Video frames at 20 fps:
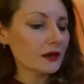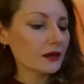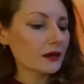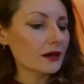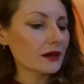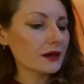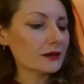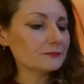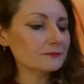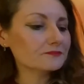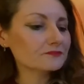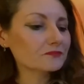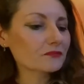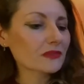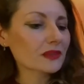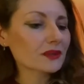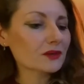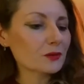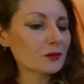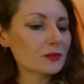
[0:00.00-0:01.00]
And
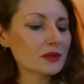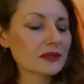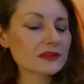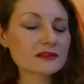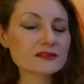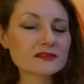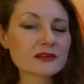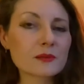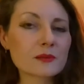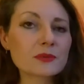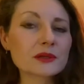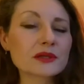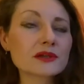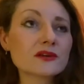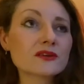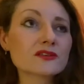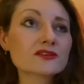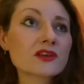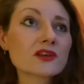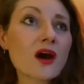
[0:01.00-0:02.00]
I picked this up
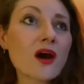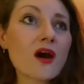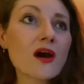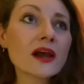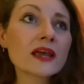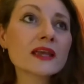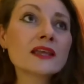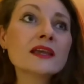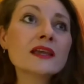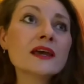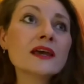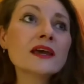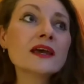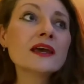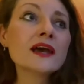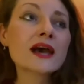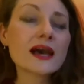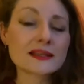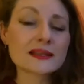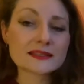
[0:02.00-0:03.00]
because I
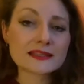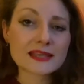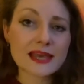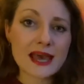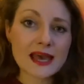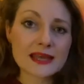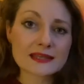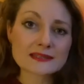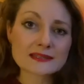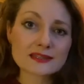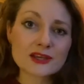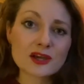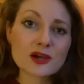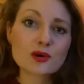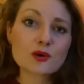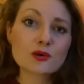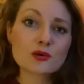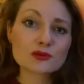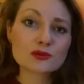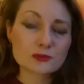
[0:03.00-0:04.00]
had a cat
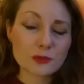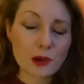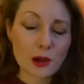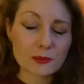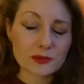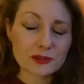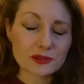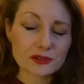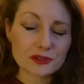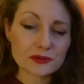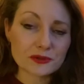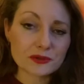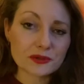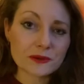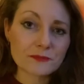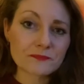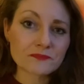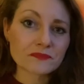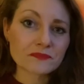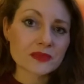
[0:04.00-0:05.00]
called
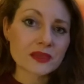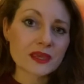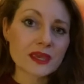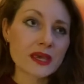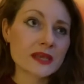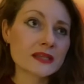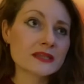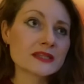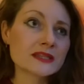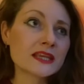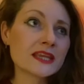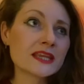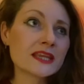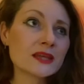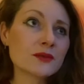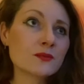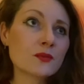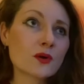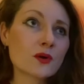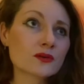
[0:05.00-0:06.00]
Marmaduke. And
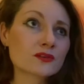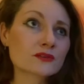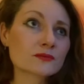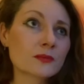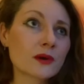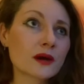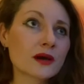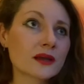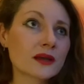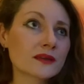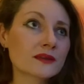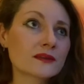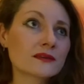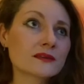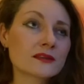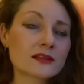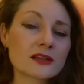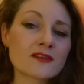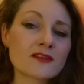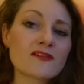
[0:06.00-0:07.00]
he was the
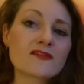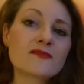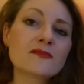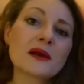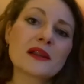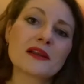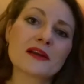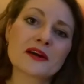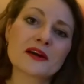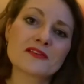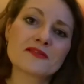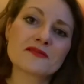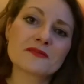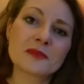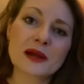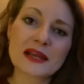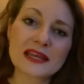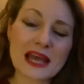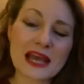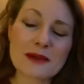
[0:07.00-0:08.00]
love of my life,
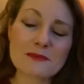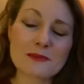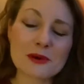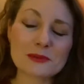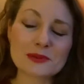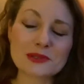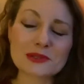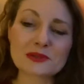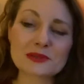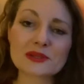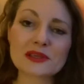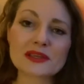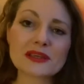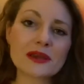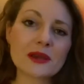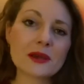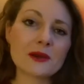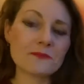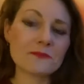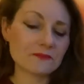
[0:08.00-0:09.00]
my cat Marmaduke.
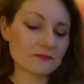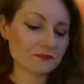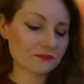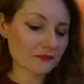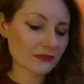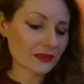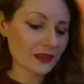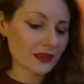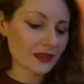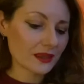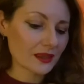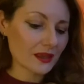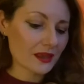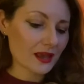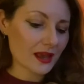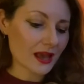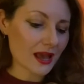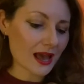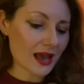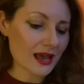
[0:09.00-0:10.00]

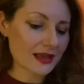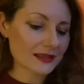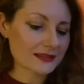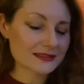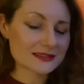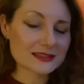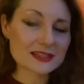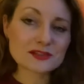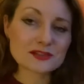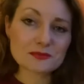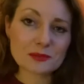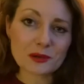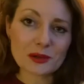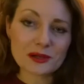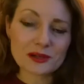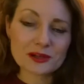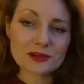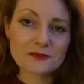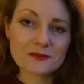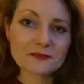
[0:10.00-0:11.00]
And this
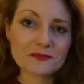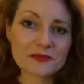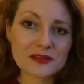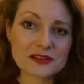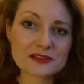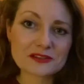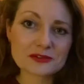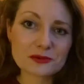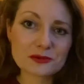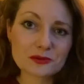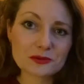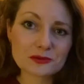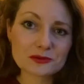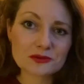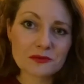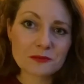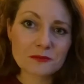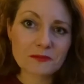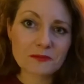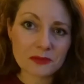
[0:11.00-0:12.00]
book is called
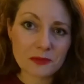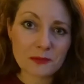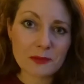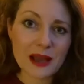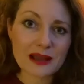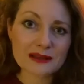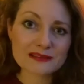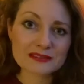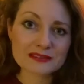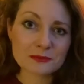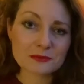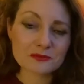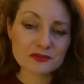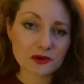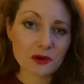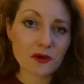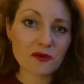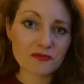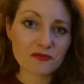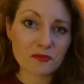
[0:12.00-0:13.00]
The Maxims
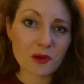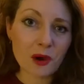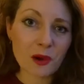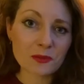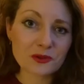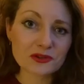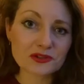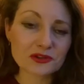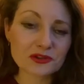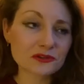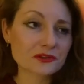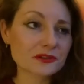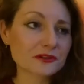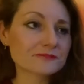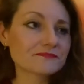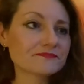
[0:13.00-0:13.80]
of Marmaduke.